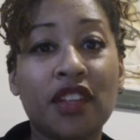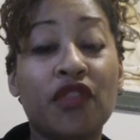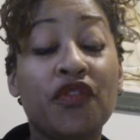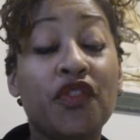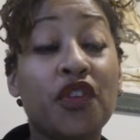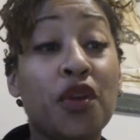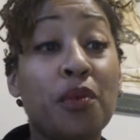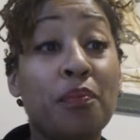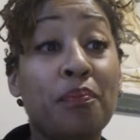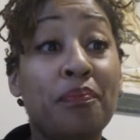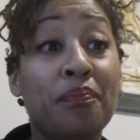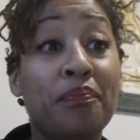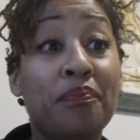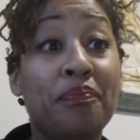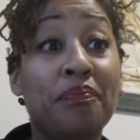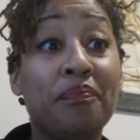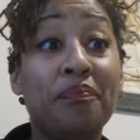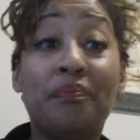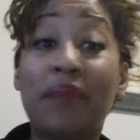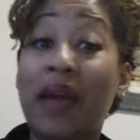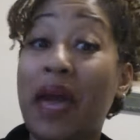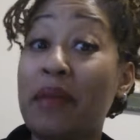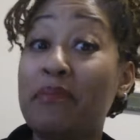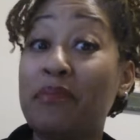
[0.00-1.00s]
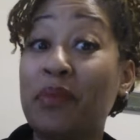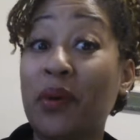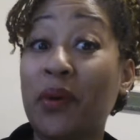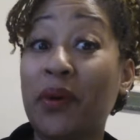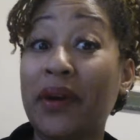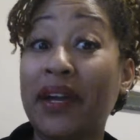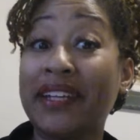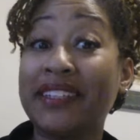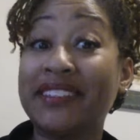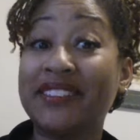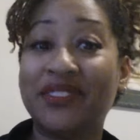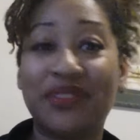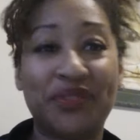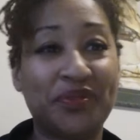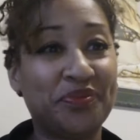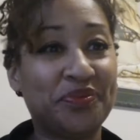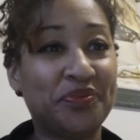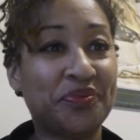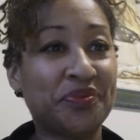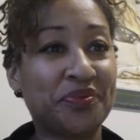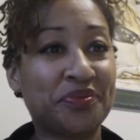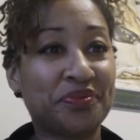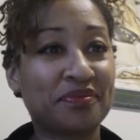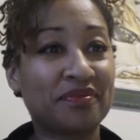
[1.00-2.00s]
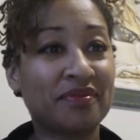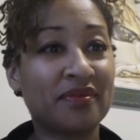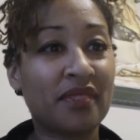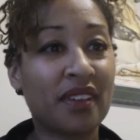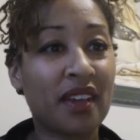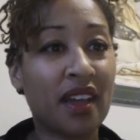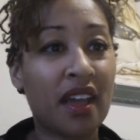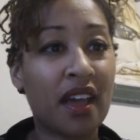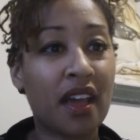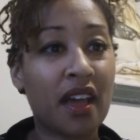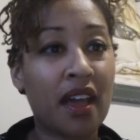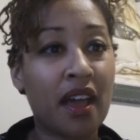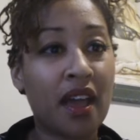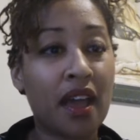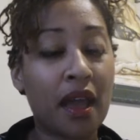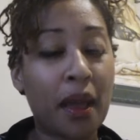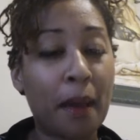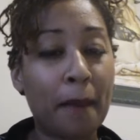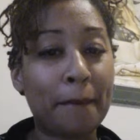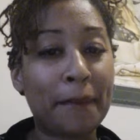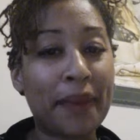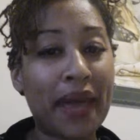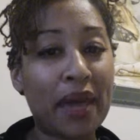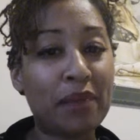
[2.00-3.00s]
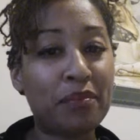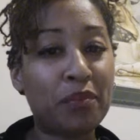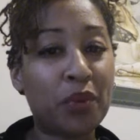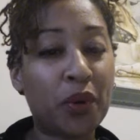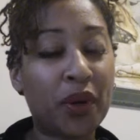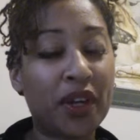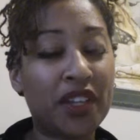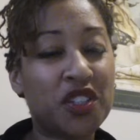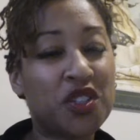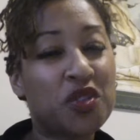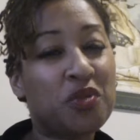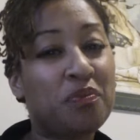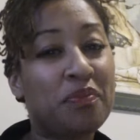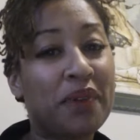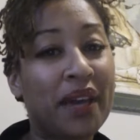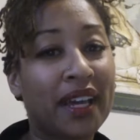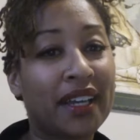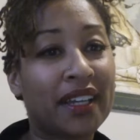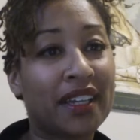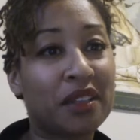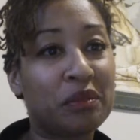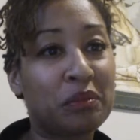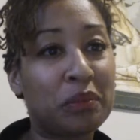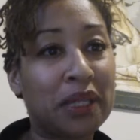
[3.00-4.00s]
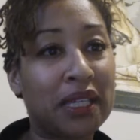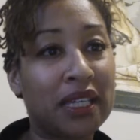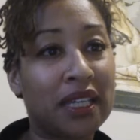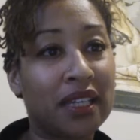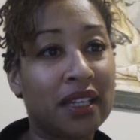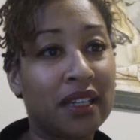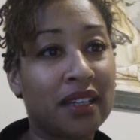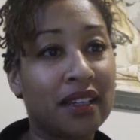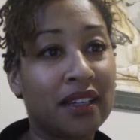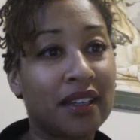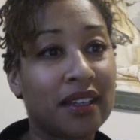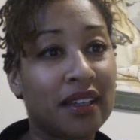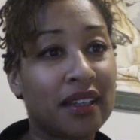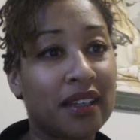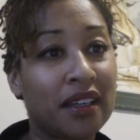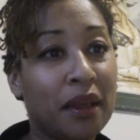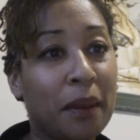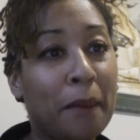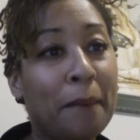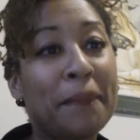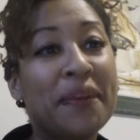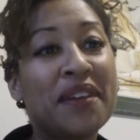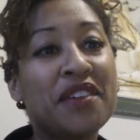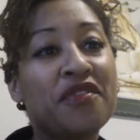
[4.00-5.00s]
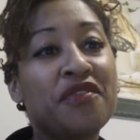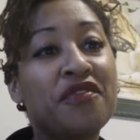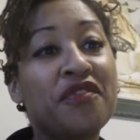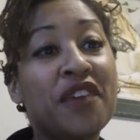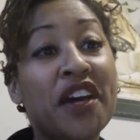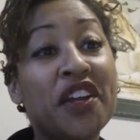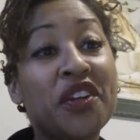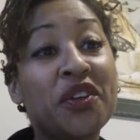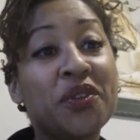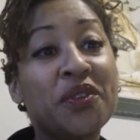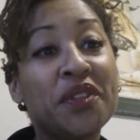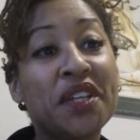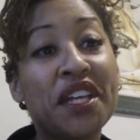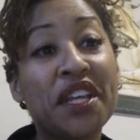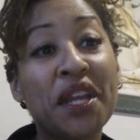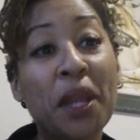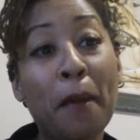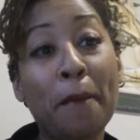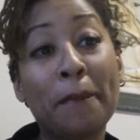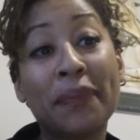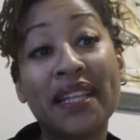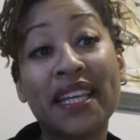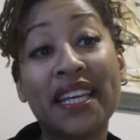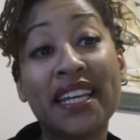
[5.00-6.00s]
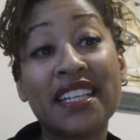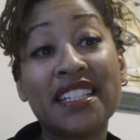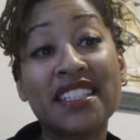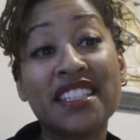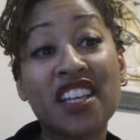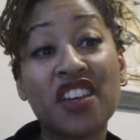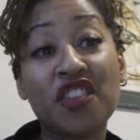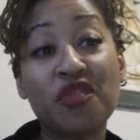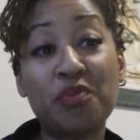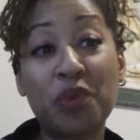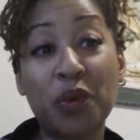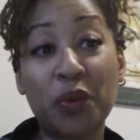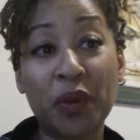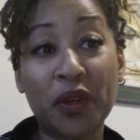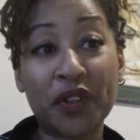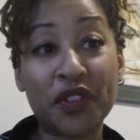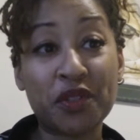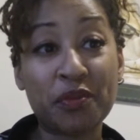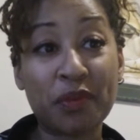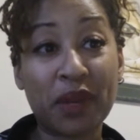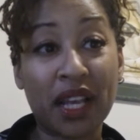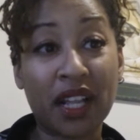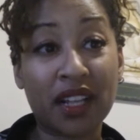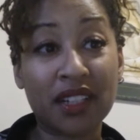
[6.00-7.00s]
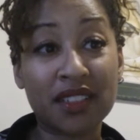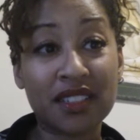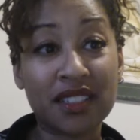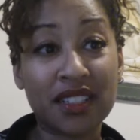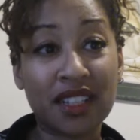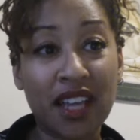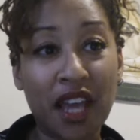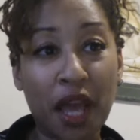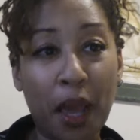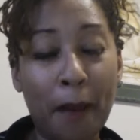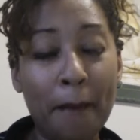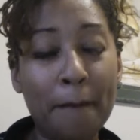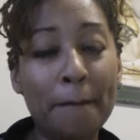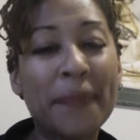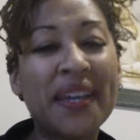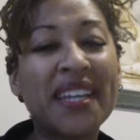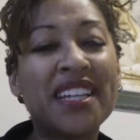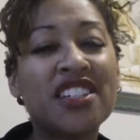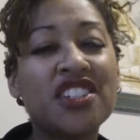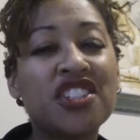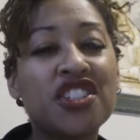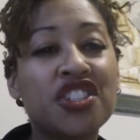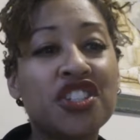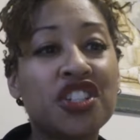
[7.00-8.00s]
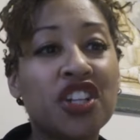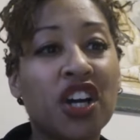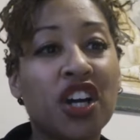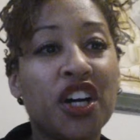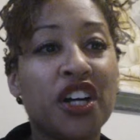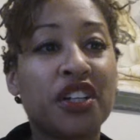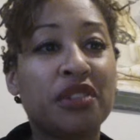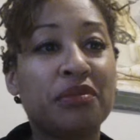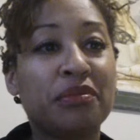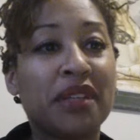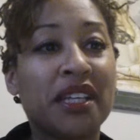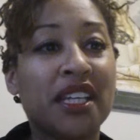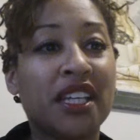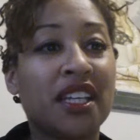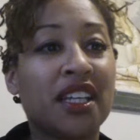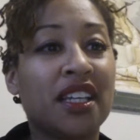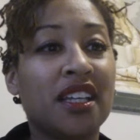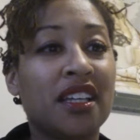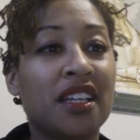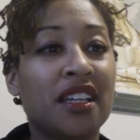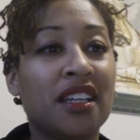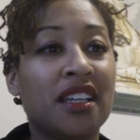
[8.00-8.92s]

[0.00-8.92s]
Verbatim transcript: for bad boy. Bad boy, you beckon me, befuddled in a blaze of bewilderment. Binge on me,